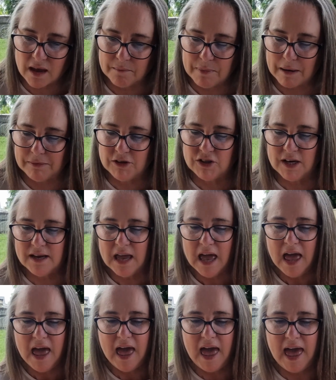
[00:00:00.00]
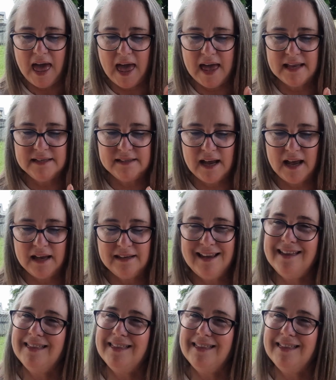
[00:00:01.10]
Publishing, and yeah,